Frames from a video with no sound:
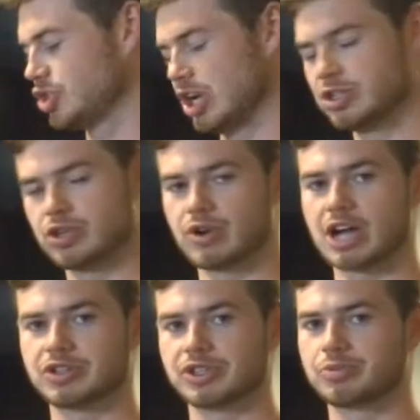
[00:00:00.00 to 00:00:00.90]
change of
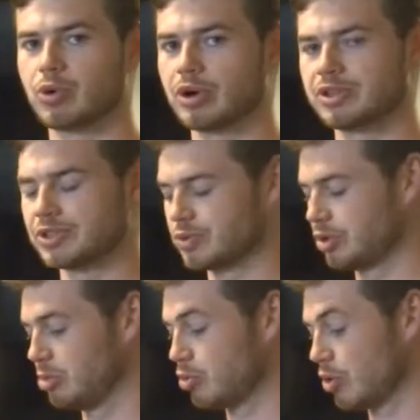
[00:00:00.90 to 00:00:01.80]
direction sport, this is
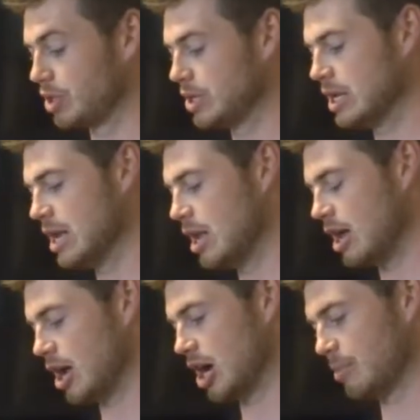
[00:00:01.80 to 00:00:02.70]
really important.
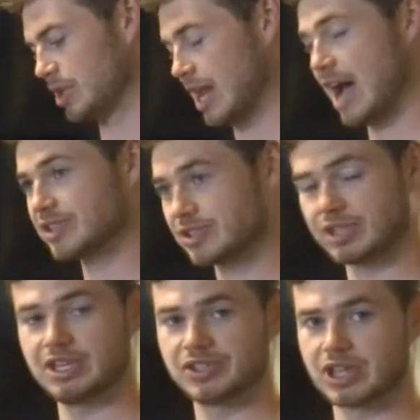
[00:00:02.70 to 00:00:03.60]
It acts as
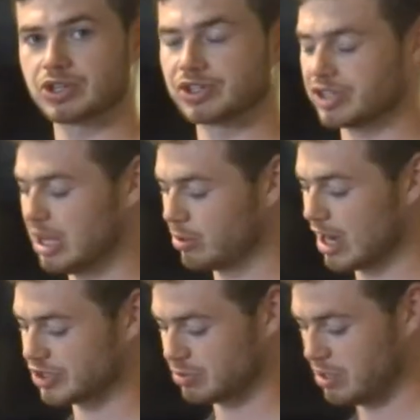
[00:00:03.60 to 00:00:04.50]
an eccentric
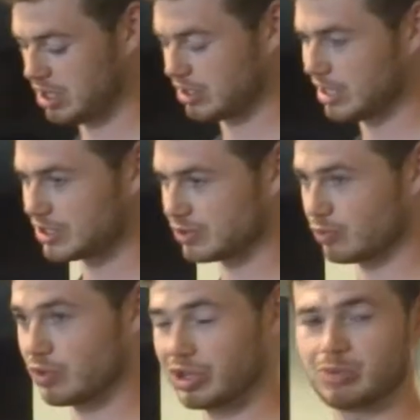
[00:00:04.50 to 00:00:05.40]
stabilizer, meaning that it's
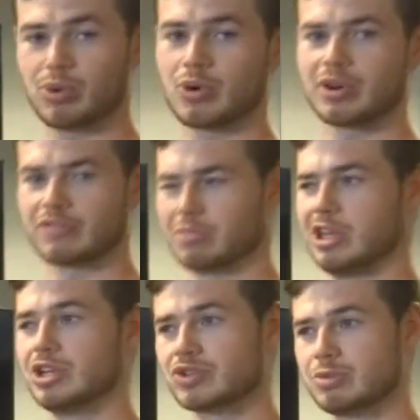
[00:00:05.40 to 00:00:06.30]
really important from an
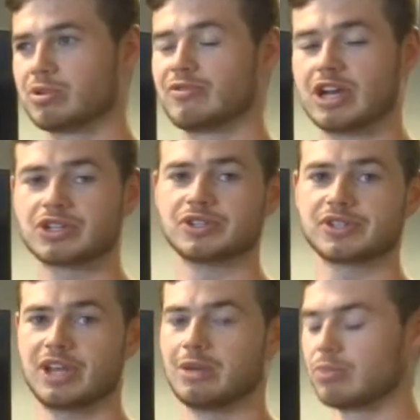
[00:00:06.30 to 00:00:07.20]
injury prevention
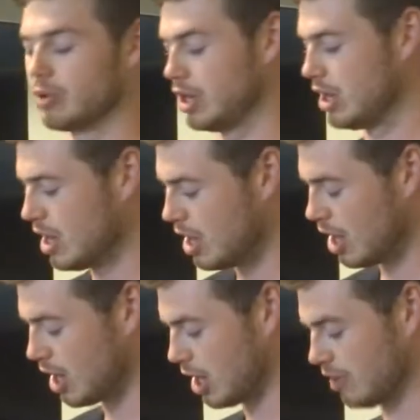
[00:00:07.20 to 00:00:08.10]
standpoint
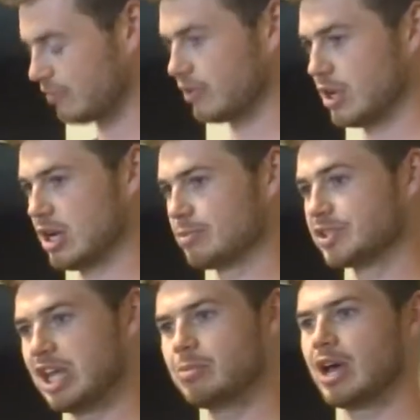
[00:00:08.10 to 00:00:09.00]
of
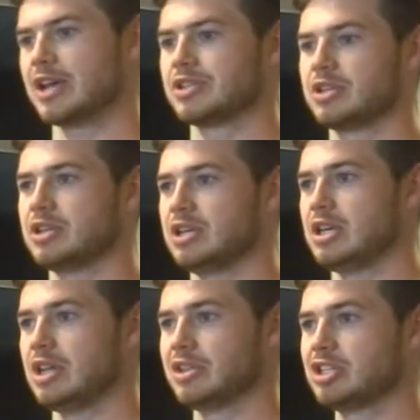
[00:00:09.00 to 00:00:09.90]
stabilizing the
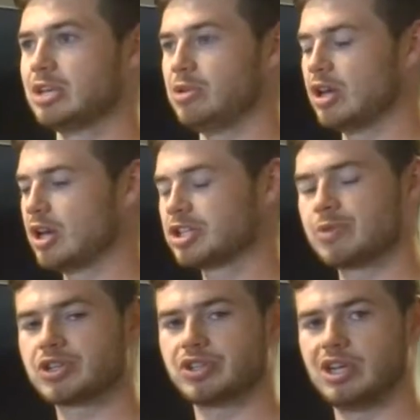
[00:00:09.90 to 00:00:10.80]
knee and the tibia,
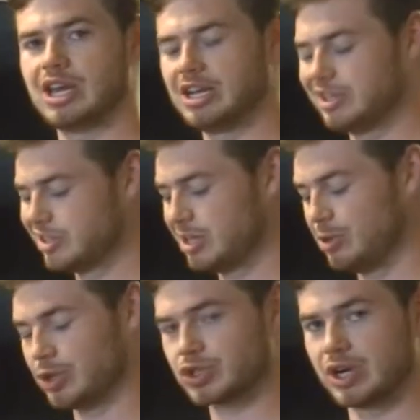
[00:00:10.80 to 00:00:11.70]
especially in any tibial